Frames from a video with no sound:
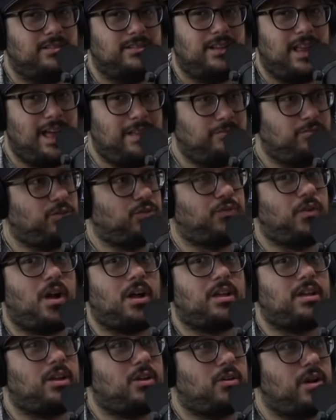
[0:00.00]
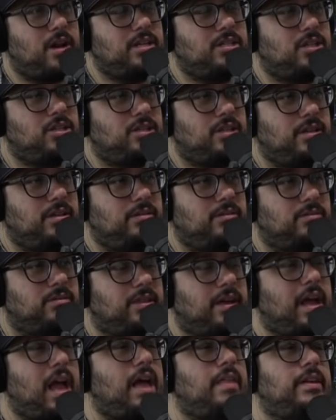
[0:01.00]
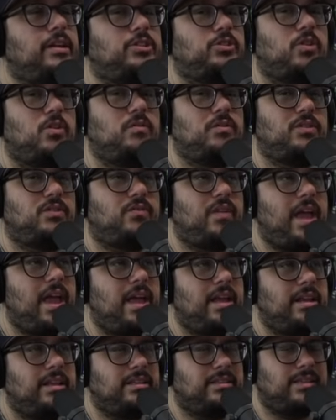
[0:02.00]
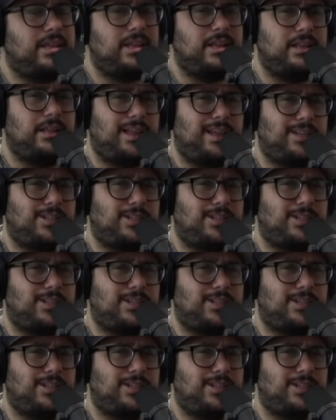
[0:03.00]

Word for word: that was fucking crazy too. The guy yeah. that drove his van in, in like.